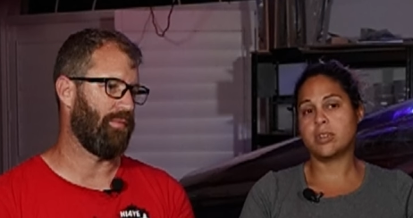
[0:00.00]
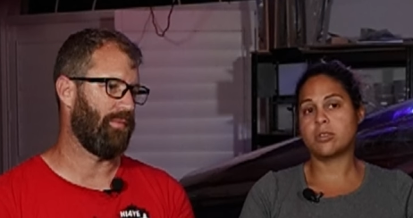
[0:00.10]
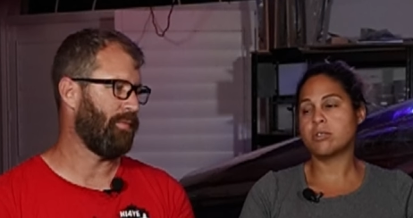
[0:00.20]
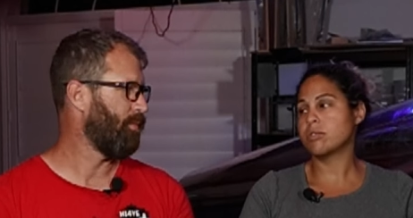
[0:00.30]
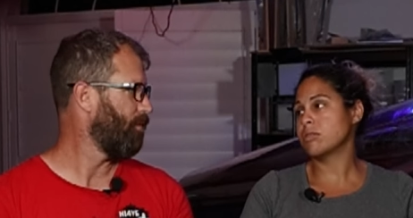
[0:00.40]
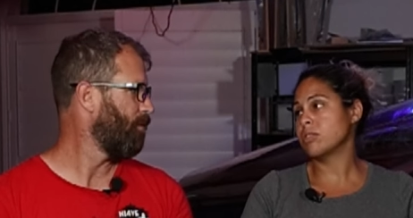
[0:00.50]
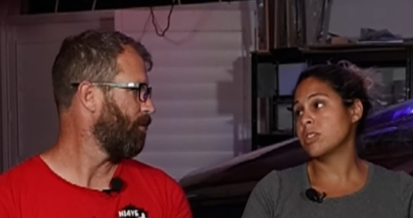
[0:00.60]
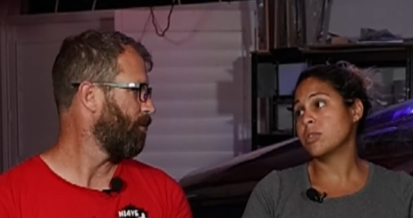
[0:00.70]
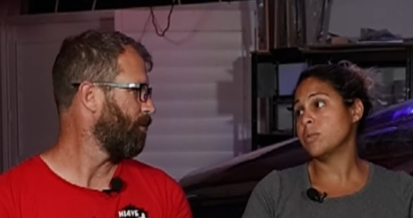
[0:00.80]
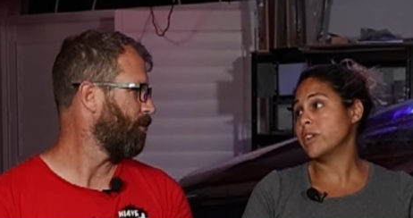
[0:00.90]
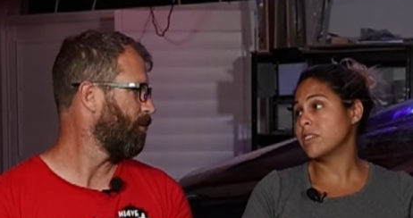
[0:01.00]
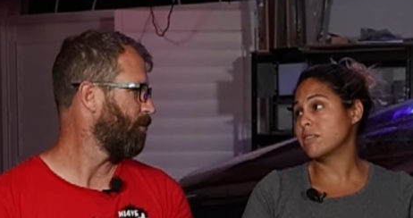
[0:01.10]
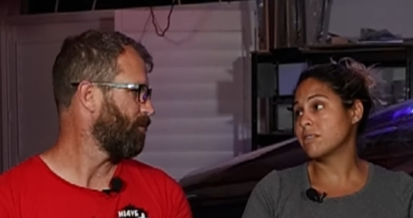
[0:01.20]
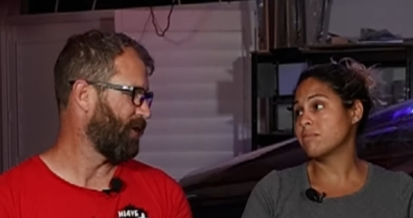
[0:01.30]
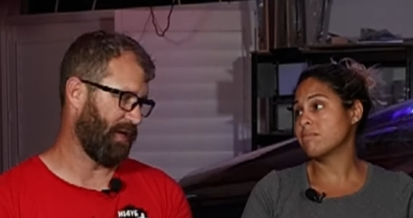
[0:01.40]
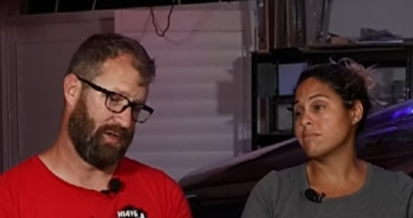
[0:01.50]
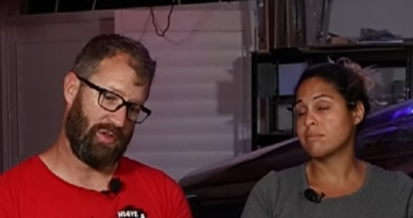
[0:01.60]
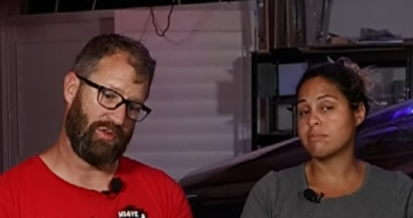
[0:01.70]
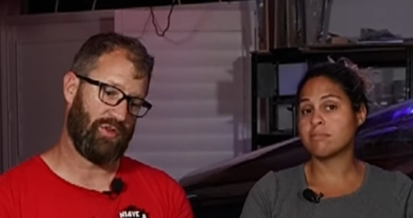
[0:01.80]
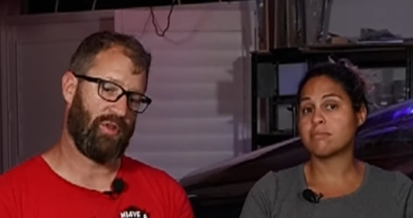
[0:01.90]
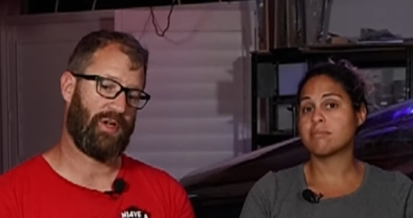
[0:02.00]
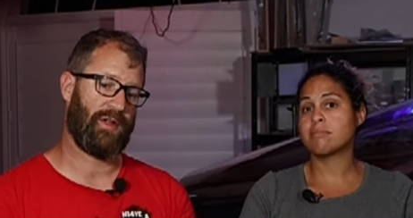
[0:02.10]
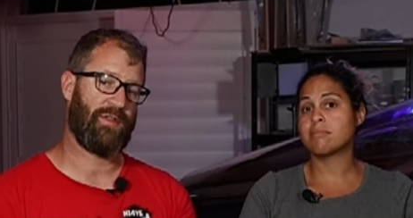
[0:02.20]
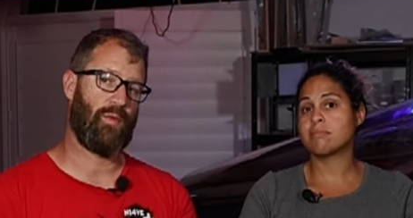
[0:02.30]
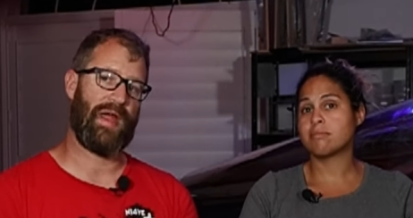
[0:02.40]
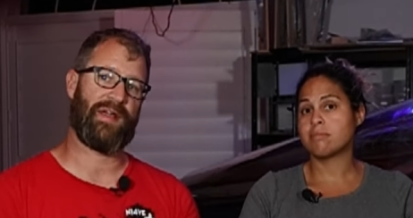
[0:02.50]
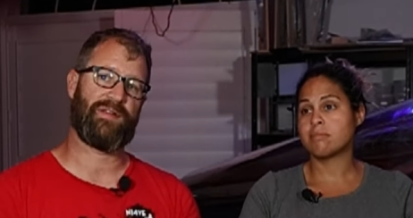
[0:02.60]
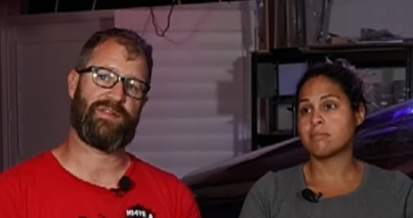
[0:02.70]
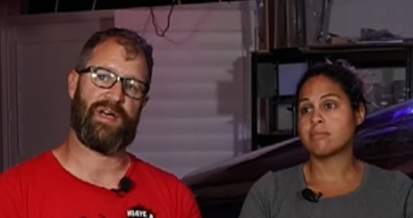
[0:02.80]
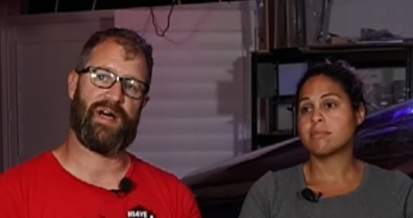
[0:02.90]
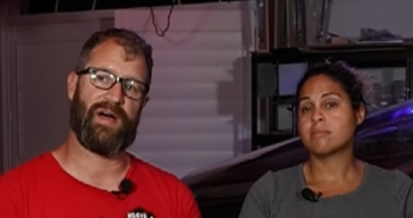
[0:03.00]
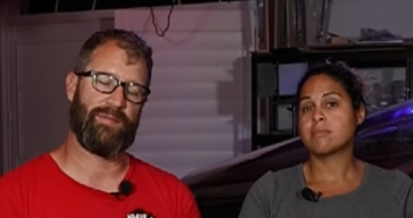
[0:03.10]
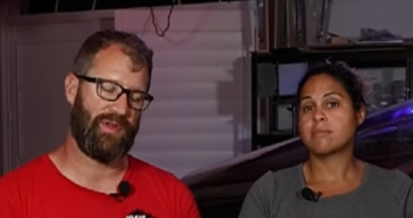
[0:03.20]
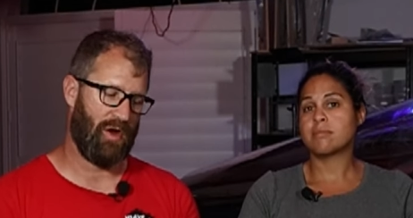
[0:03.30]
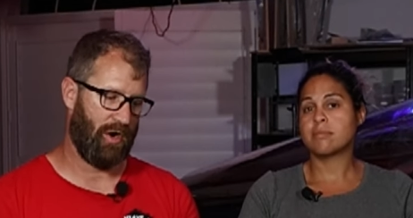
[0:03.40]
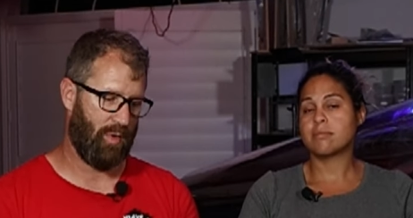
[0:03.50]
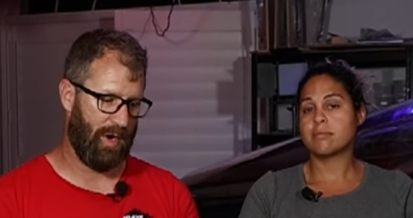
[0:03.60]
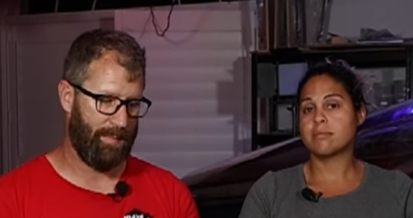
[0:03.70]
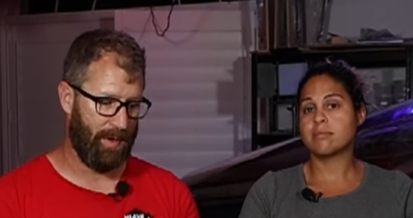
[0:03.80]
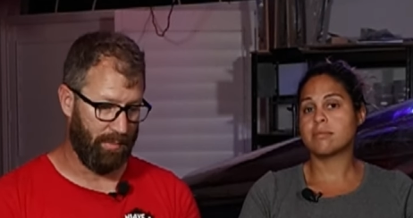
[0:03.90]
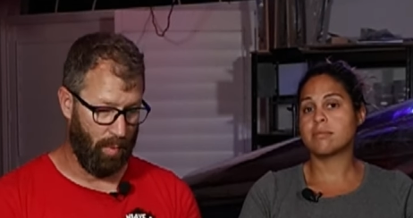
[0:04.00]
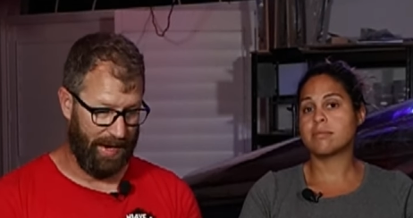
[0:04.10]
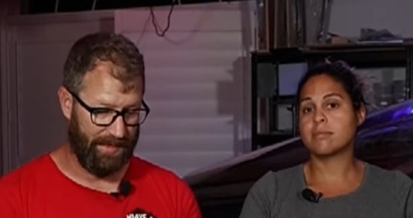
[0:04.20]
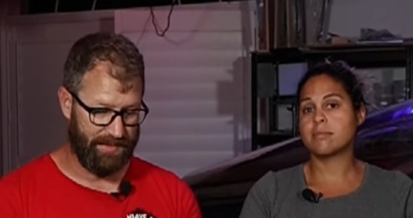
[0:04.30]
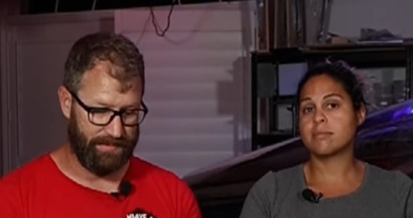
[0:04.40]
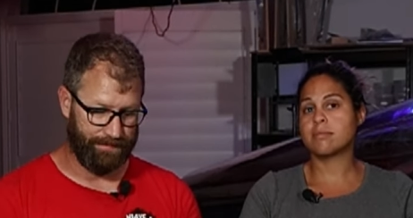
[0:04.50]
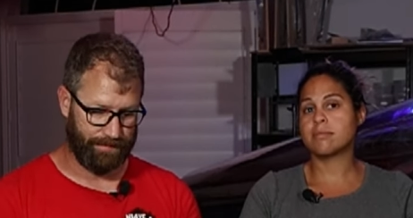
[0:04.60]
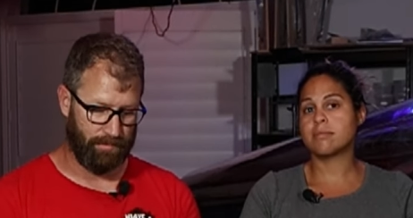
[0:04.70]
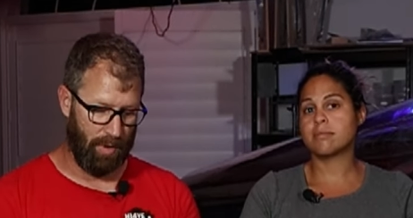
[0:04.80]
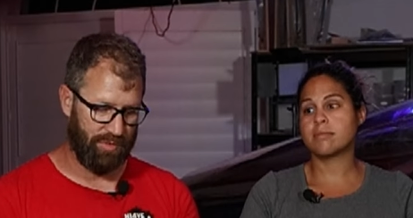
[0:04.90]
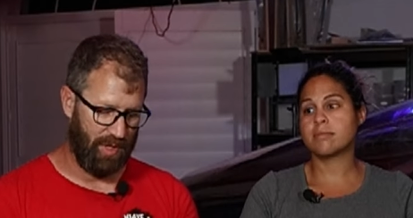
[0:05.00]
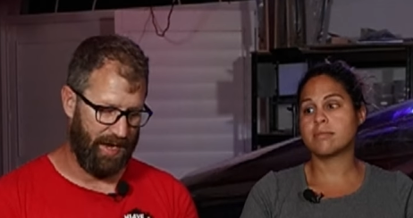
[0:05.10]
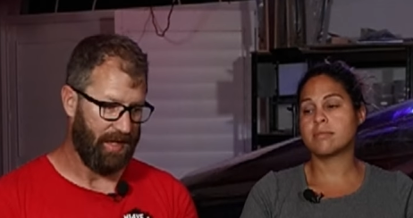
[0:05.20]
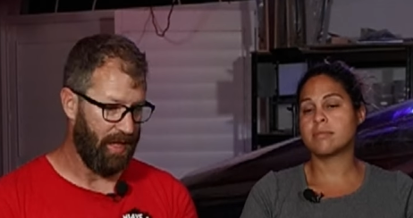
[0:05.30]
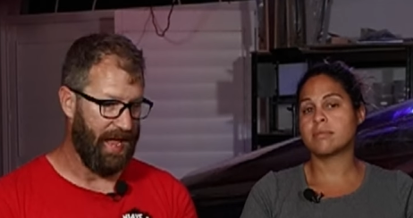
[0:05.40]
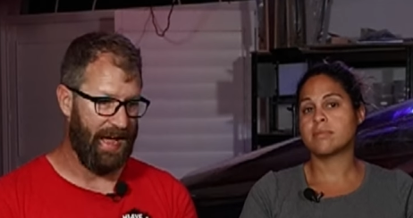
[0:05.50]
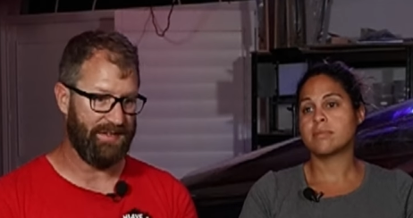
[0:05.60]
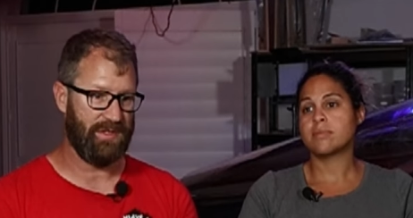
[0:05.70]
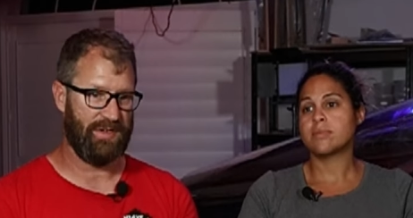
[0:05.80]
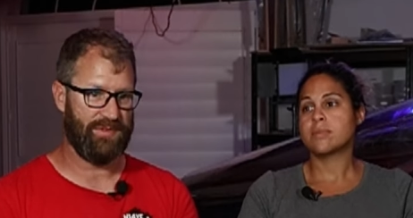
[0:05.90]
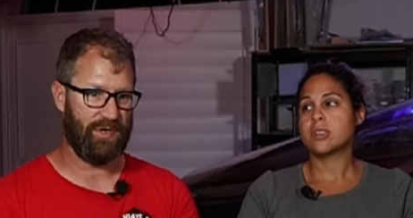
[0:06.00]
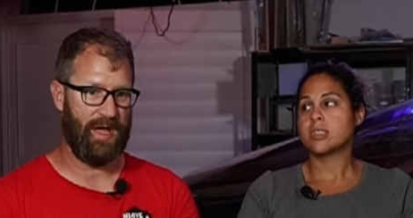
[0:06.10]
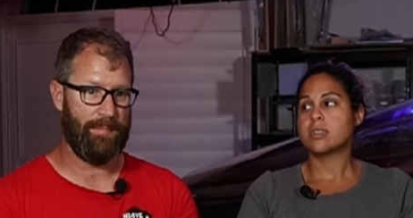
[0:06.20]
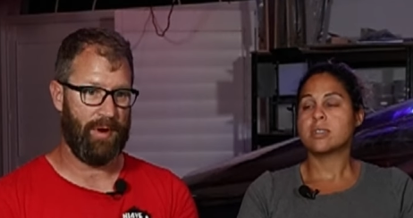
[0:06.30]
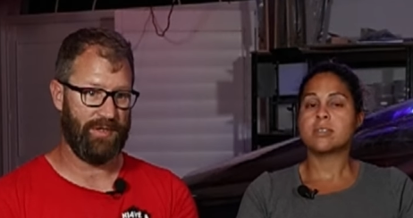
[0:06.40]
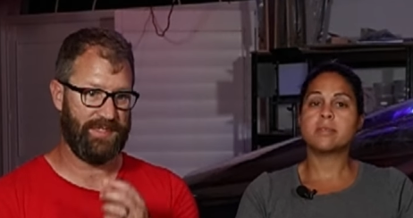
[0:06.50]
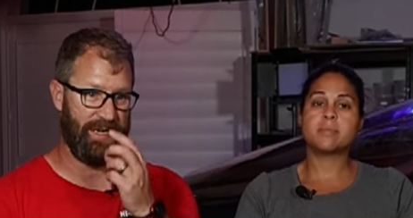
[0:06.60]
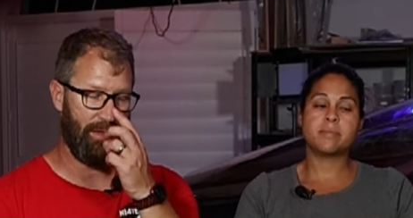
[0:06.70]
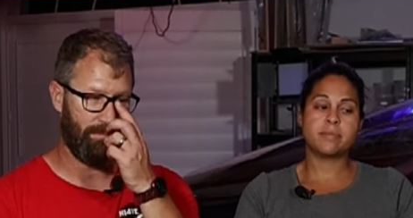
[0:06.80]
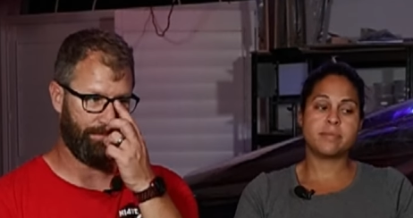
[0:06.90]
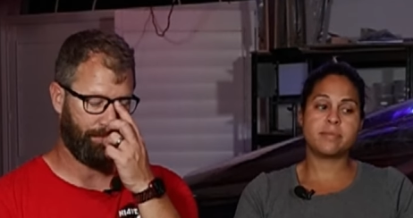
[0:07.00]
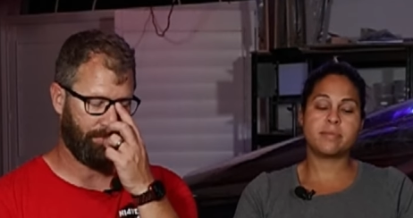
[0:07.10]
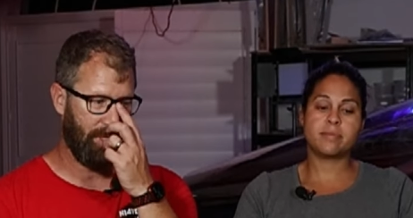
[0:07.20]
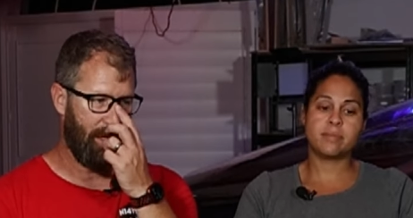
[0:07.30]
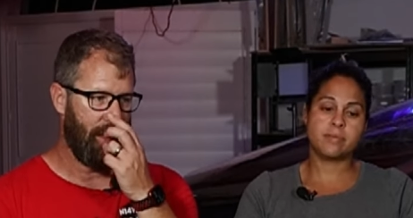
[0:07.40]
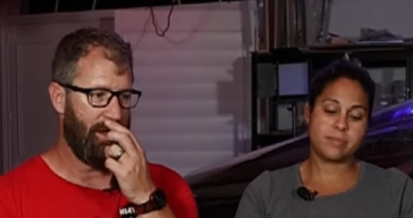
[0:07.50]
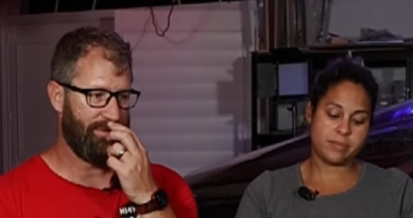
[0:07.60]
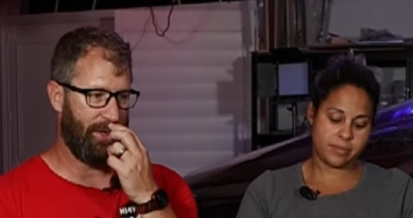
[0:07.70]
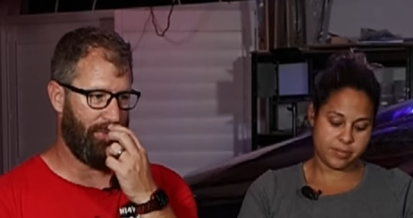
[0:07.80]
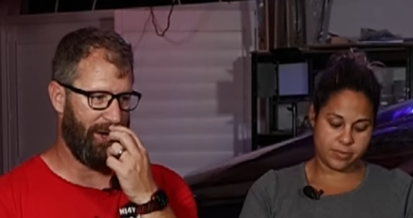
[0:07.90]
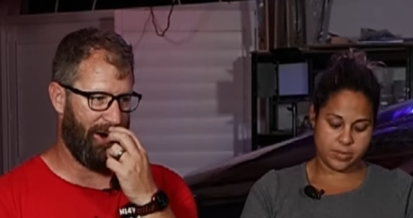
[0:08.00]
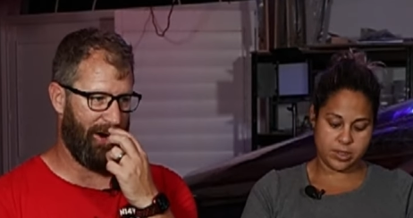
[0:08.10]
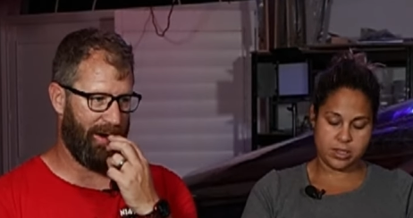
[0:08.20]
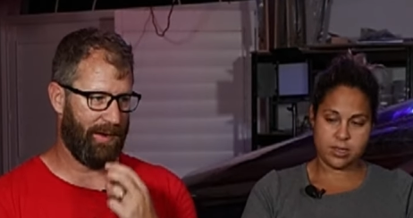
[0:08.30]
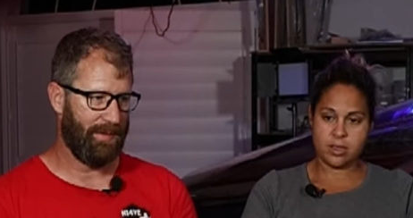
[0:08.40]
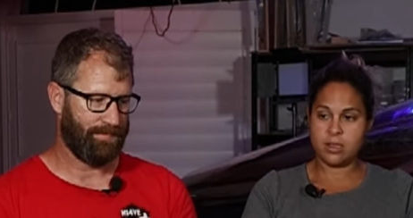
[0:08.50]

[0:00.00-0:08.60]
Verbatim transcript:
Speaker 1: a closer look at the wings.
Speaker 2: Take a closer look at the wings. Uh, you know, our quick build wings most likely has laser cut parts in it. So we are